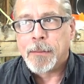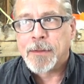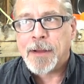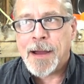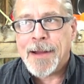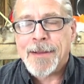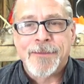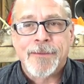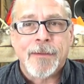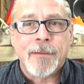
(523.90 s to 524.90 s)

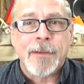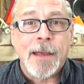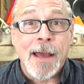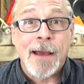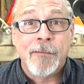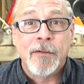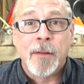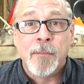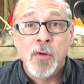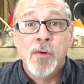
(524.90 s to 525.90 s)
constantly having
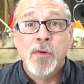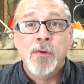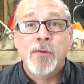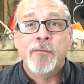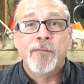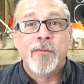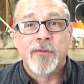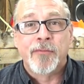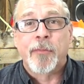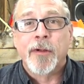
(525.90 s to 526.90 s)
to move the
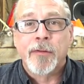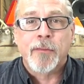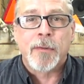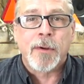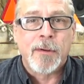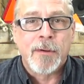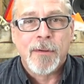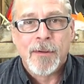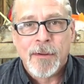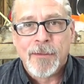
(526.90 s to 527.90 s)
sprinkler.
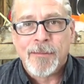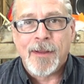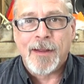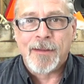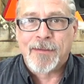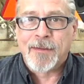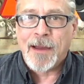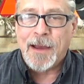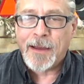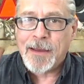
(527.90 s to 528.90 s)
Dad's
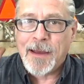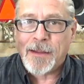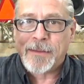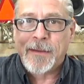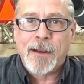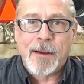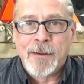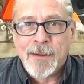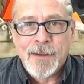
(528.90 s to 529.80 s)
got you out there